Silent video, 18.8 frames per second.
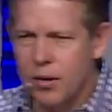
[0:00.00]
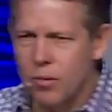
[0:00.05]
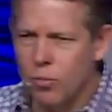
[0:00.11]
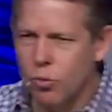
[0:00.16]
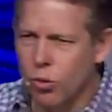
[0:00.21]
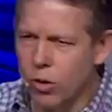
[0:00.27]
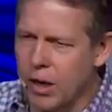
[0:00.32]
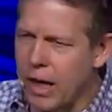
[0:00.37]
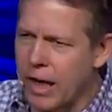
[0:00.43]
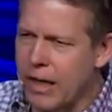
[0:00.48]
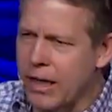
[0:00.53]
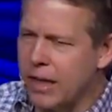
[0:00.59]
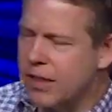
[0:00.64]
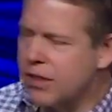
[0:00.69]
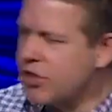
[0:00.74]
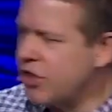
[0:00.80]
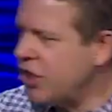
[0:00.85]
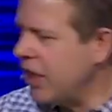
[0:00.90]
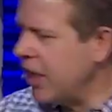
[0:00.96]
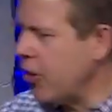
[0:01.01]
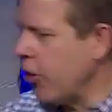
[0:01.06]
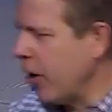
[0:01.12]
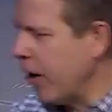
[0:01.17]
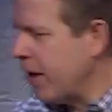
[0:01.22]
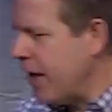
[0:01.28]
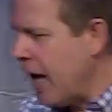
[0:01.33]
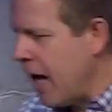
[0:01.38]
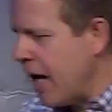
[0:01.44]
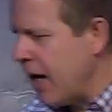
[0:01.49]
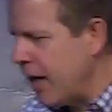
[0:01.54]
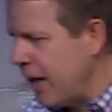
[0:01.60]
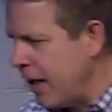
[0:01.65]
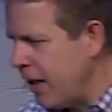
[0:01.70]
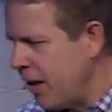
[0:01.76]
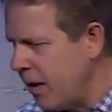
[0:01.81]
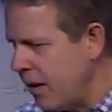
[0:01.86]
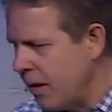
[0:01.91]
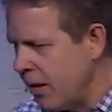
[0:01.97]
We're not going to seek our
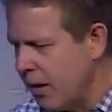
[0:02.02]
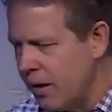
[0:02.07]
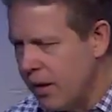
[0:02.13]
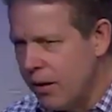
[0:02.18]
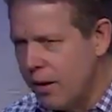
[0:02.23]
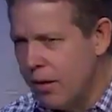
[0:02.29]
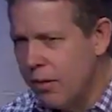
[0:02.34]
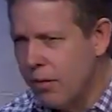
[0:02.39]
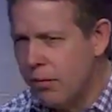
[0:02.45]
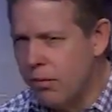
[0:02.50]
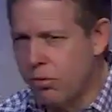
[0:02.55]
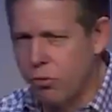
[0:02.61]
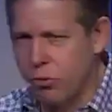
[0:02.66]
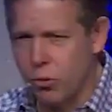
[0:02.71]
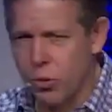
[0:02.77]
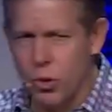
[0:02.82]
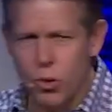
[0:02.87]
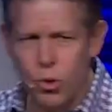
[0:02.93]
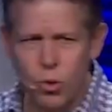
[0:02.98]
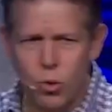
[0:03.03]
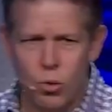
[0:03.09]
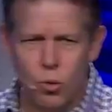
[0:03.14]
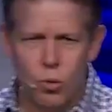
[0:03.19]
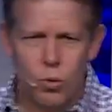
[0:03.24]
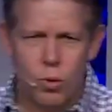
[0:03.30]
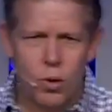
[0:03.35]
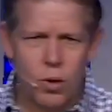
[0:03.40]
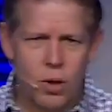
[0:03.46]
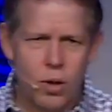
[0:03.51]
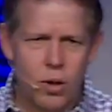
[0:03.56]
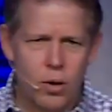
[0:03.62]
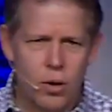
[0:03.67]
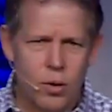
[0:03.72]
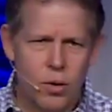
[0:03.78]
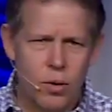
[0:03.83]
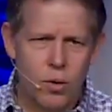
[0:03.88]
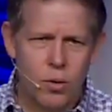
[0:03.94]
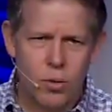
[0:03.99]
identity through
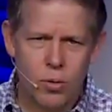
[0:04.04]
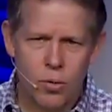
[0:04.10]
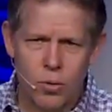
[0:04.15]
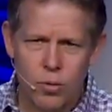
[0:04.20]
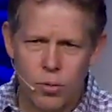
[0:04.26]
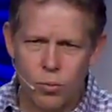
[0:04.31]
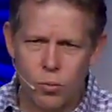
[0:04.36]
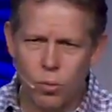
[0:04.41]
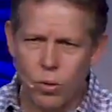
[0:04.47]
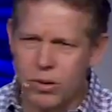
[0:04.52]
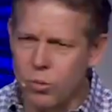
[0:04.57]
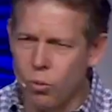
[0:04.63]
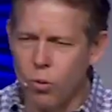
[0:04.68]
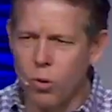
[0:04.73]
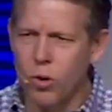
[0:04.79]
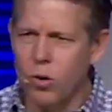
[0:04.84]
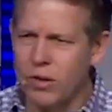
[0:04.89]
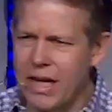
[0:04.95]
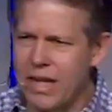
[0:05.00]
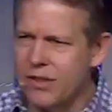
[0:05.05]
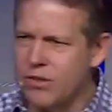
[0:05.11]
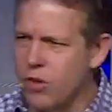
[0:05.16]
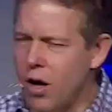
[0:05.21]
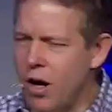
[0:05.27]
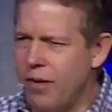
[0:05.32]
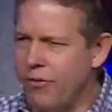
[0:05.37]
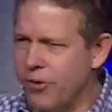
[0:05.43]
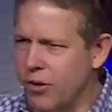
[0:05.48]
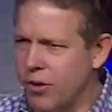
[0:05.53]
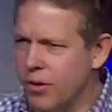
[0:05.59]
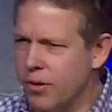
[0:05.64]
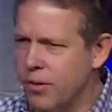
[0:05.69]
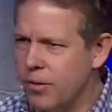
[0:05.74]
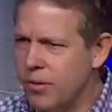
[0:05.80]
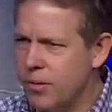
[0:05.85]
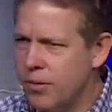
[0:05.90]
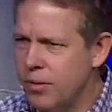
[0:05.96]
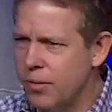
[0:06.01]
what the world has to offer.
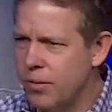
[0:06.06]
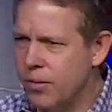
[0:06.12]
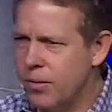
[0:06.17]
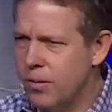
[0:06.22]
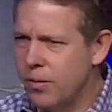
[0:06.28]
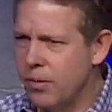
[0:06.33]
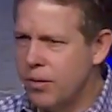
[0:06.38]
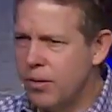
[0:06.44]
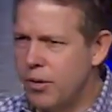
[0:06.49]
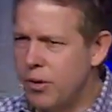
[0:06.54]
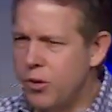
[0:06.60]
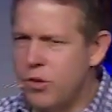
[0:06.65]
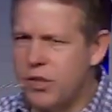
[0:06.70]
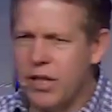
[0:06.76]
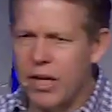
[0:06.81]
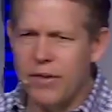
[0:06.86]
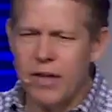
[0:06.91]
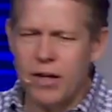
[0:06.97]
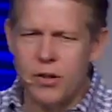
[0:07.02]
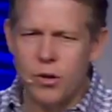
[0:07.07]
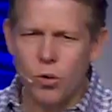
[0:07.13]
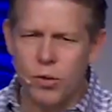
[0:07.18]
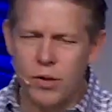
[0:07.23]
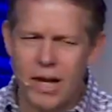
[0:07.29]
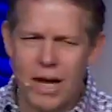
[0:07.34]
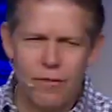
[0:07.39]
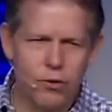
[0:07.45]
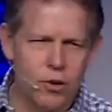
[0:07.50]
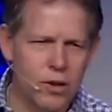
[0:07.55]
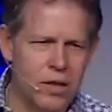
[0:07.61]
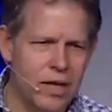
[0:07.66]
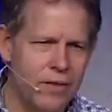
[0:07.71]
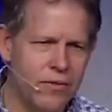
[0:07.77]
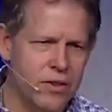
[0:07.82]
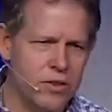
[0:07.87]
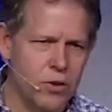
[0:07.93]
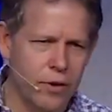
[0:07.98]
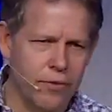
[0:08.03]
You say that you'll never
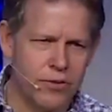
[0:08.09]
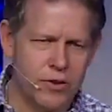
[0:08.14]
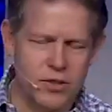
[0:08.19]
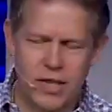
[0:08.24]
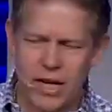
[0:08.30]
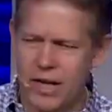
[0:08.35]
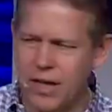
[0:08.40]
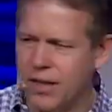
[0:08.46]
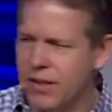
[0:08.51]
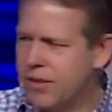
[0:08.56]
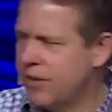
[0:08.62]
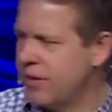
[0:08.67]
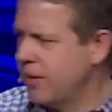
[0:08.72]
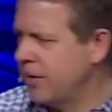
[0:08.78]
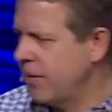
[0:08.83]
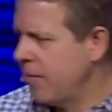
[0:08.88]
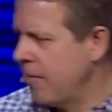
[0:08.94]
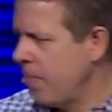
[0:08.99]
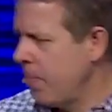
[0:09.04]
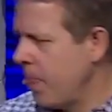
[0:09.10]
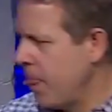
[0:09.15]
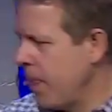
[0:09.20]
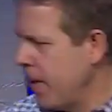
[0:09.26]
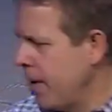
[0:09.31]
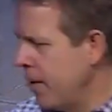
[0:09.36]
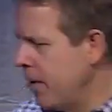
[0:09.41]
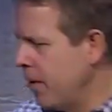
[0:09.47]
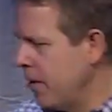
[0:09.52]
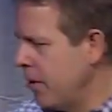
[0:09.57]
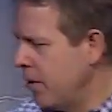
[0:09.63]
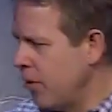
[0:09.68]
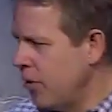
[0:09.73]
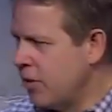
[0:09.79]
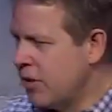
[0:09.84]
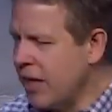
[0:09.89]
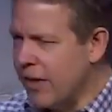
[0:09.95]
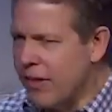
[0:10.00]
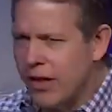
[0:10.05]
leave us or forsake us. You
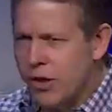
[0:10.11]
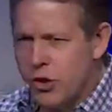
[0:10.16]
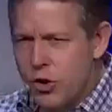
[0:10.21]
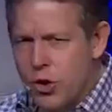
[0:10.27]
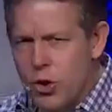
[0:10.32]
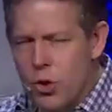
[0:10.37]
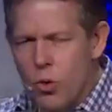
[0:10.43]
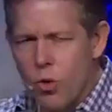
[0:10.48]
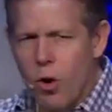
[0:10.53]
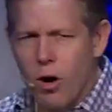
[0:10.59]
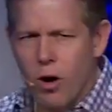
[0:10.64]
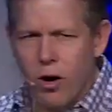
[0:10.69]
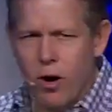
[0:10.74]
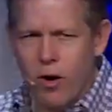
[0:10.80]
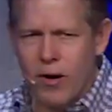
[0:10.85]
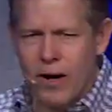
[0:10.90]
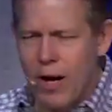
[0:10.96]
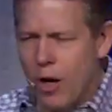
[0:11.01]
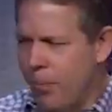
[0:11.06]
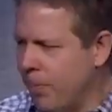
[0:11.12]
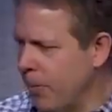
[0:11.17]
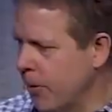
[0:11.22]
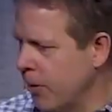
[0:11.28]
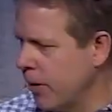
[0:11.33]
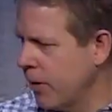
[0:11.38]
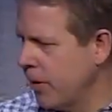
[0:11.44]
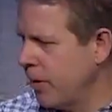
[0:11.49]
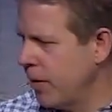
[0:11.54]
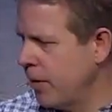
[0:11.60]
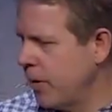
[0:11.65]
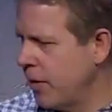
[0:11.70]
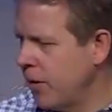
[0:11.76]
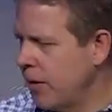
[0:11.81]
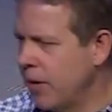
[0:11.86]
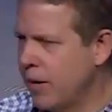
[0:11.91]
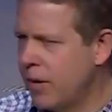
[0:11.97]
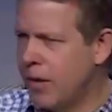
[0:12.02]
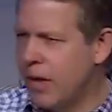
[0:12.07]
say that you are our helper
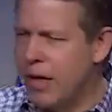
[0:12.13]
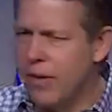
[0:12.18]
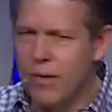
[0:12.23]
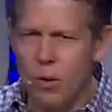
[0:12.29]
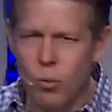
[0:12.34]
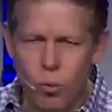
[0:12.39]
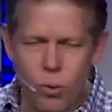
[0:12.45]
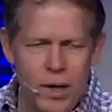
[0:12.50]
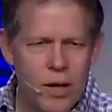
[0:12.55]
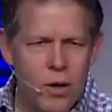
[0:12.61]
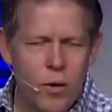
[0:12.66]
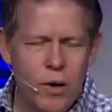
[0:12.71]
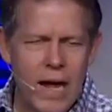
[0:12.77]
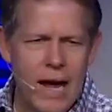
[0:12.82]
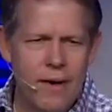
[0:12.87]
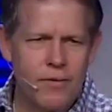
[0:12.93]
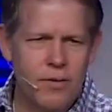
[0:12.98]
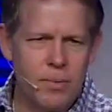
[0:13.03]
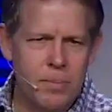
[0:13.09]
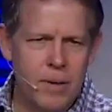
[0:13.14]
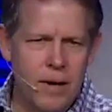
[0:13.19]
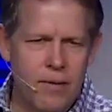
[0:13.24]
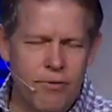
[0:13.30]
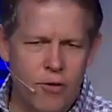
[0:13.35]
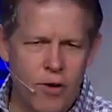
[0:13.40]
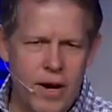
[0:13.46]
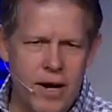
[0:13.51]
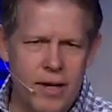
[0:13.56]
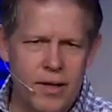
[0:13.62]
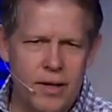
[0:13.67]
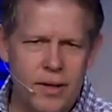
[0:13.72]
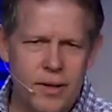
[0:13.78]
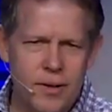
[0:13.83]
and that we don't have to be afraid.